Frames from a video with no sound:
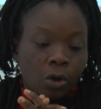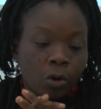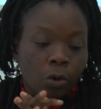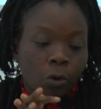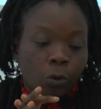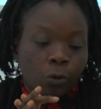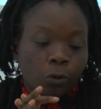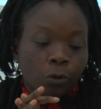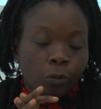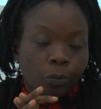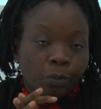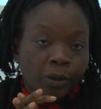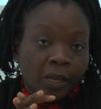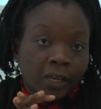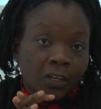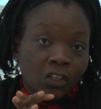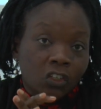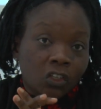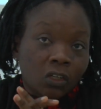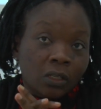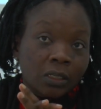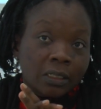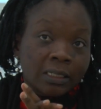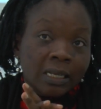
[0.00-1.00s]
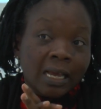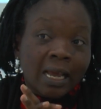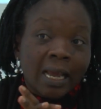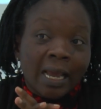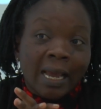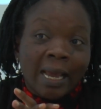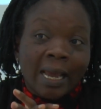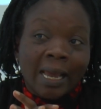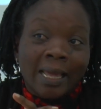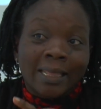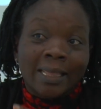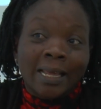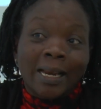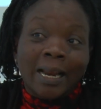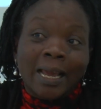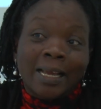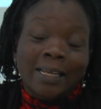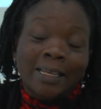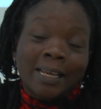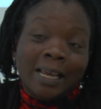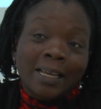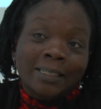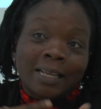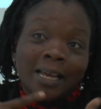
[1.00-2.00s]
occupations. And then
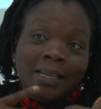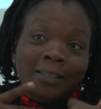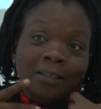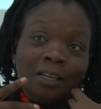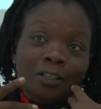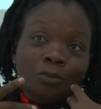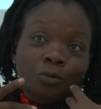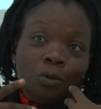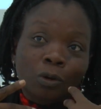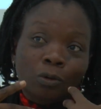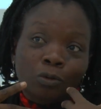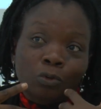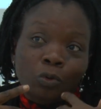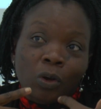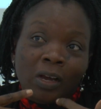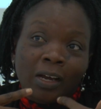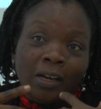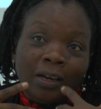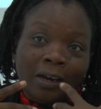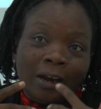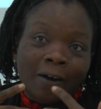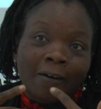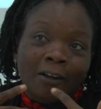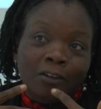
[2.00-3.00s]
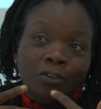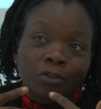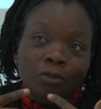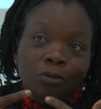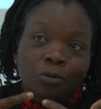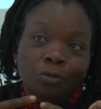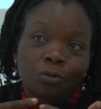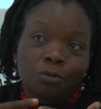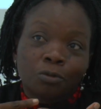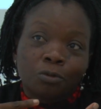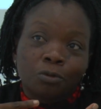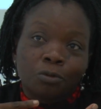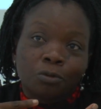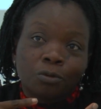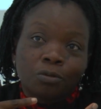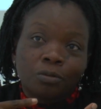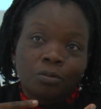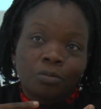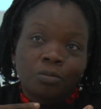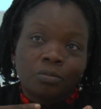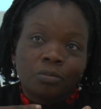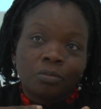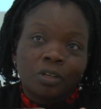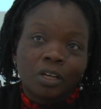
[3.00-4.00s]
I guess I just want to encourage you to
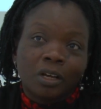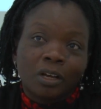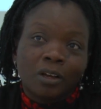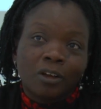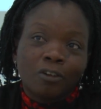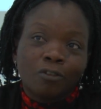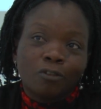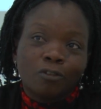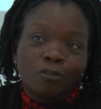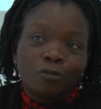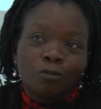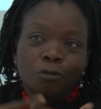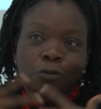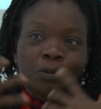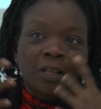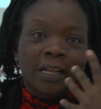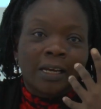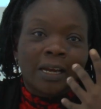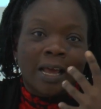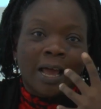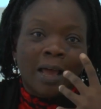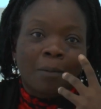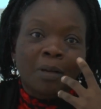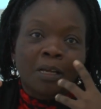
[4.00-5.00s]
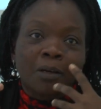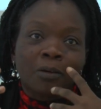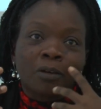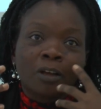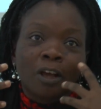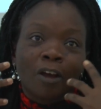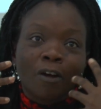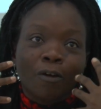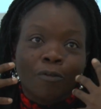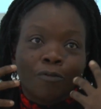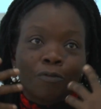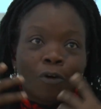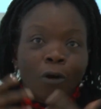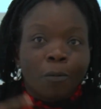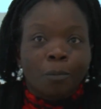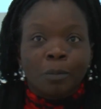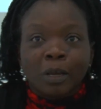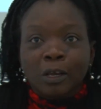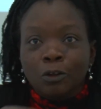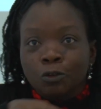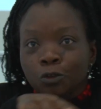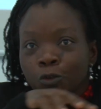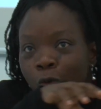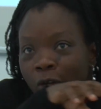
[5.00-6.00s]
do them. I mean, for
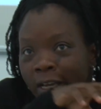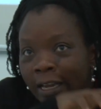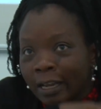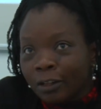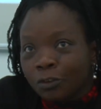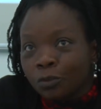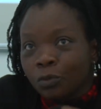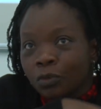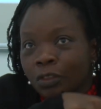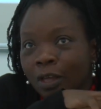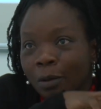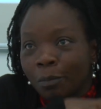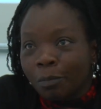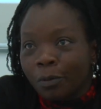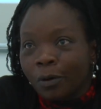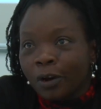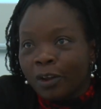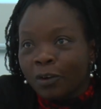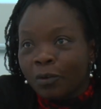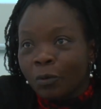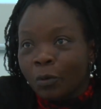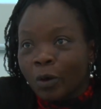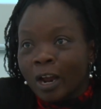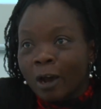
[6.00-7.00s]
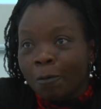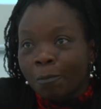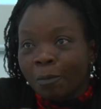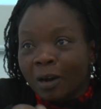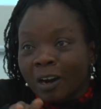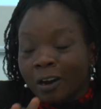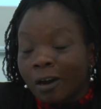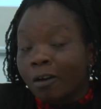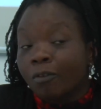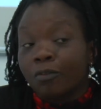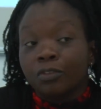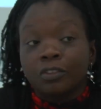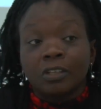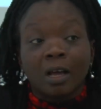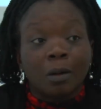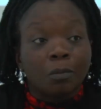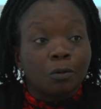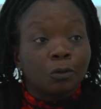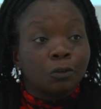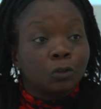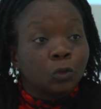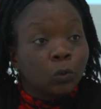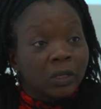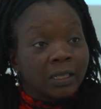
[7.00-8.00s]
me to get to the point where I'm
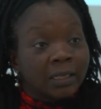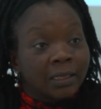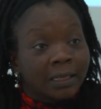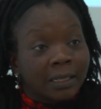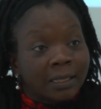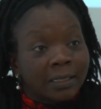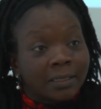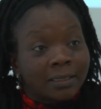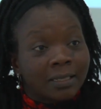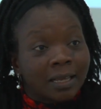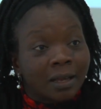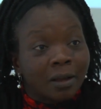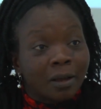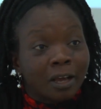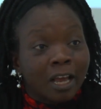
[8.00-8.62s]
comfortable doing this,